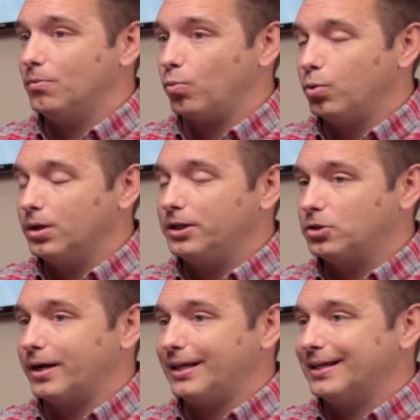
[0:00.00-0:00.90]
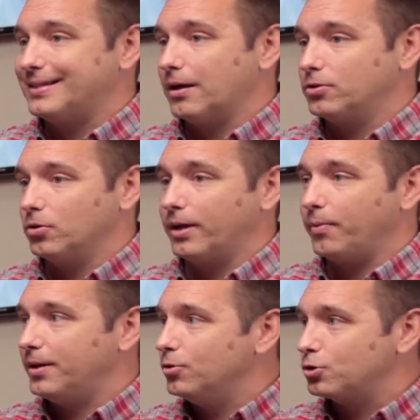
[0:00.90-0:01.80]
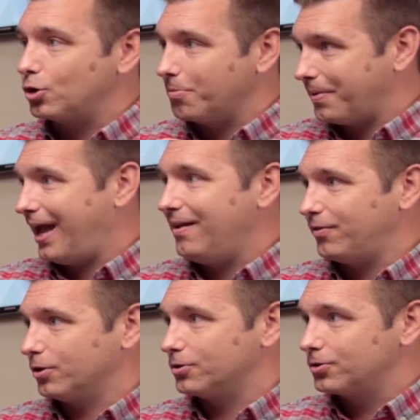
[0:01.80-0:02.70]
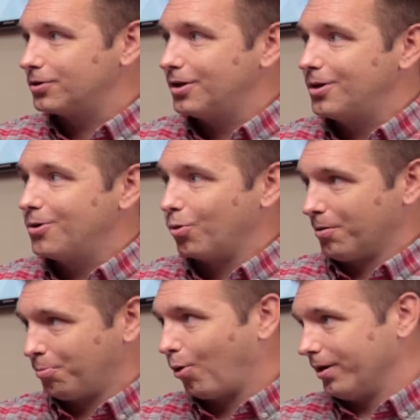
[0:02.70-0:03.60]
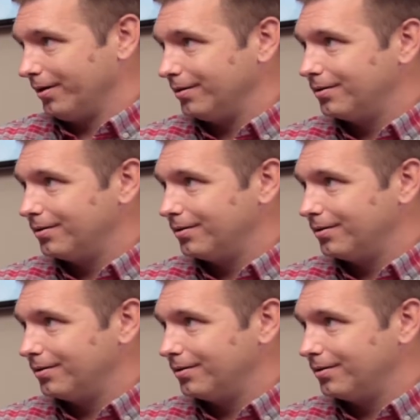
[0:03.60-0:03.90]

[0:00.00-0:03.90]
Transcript: really trying to get down to, okay, we knew certain behaviors were important.